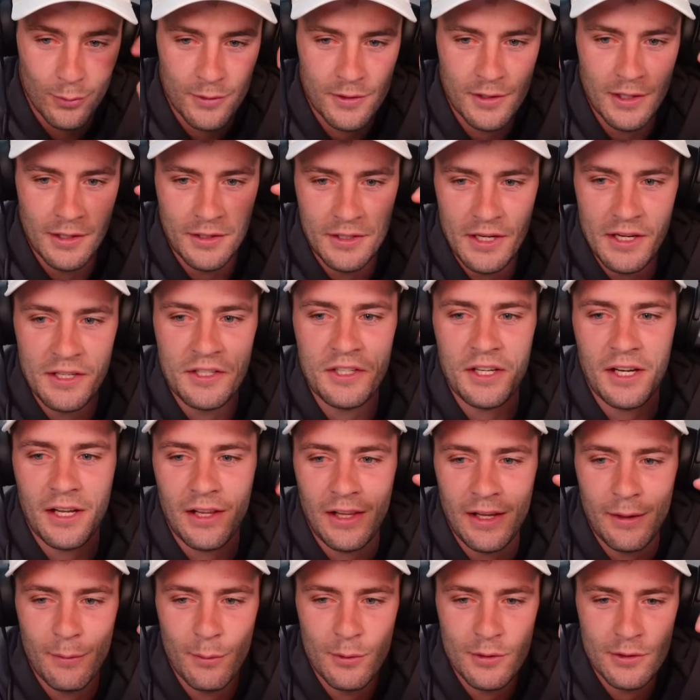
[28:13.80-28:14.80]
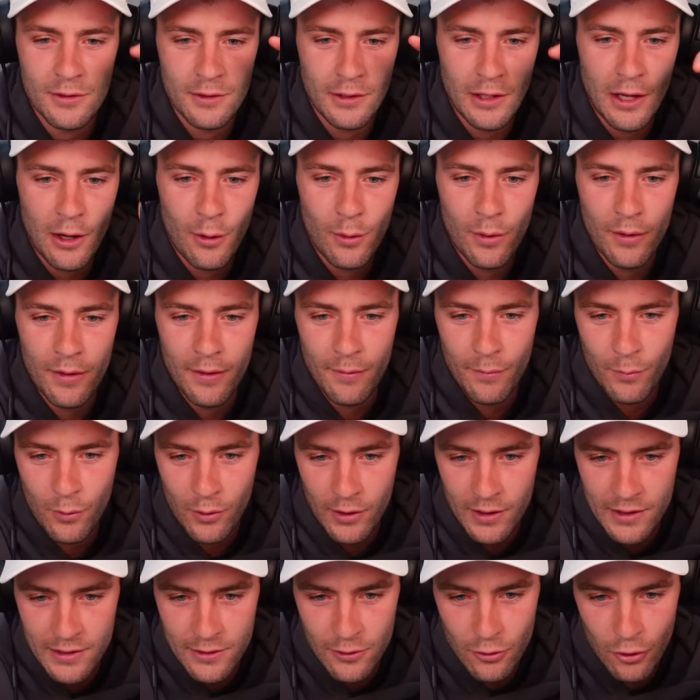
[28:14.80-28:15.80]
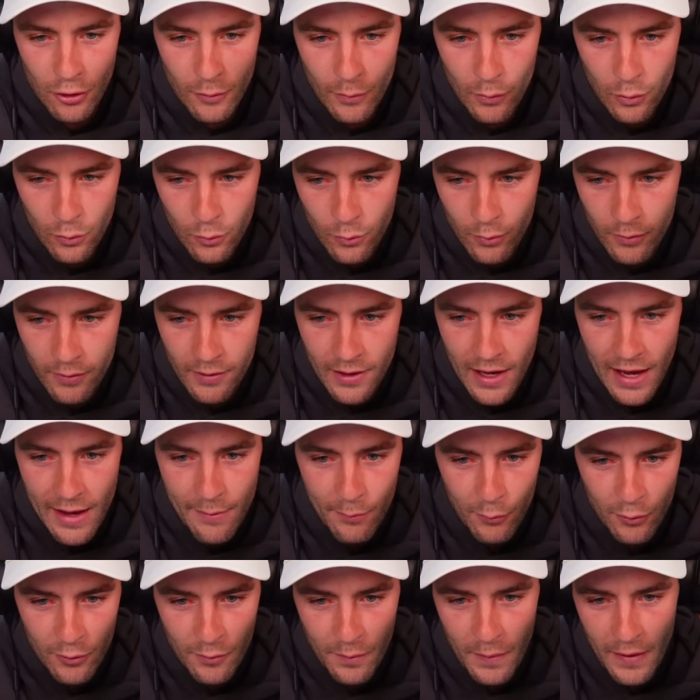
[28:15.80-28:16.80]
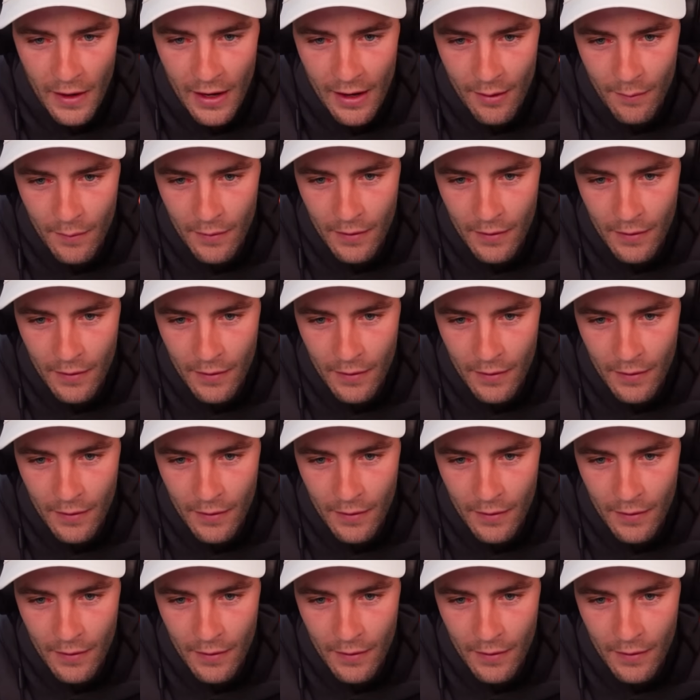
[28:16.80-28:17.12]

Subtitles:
statistically was lower than what his normal game would be.